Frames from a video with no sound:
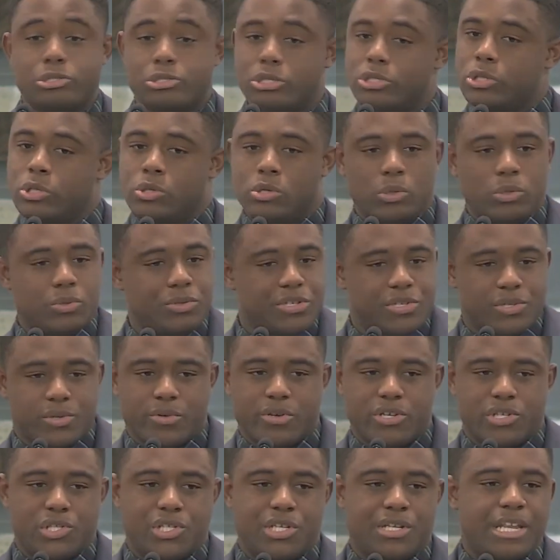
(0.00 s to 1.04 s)
to the oldest
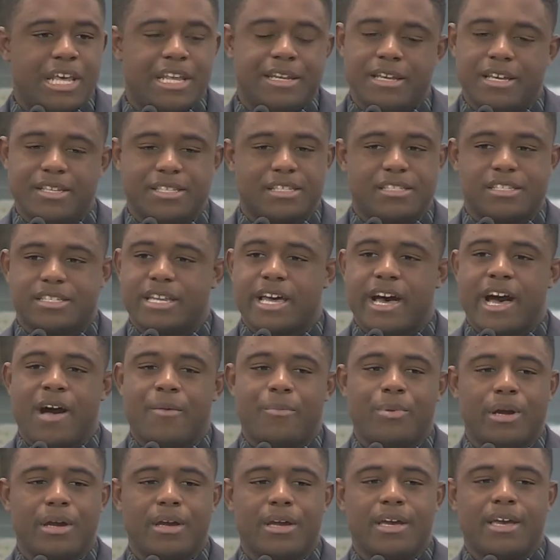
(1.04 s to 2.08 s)
Christian. It doesn't
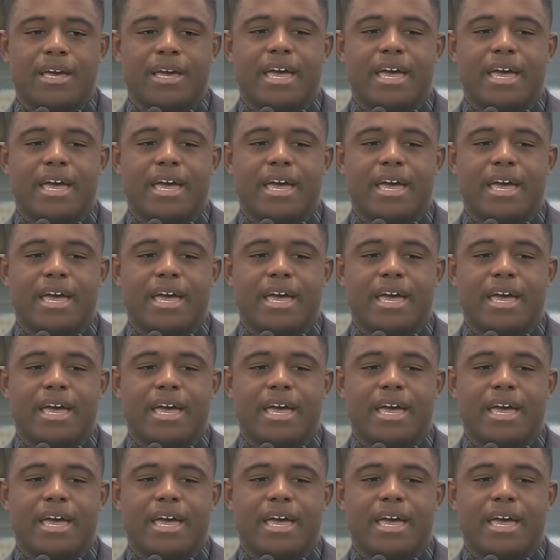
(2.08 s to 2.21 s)
stop.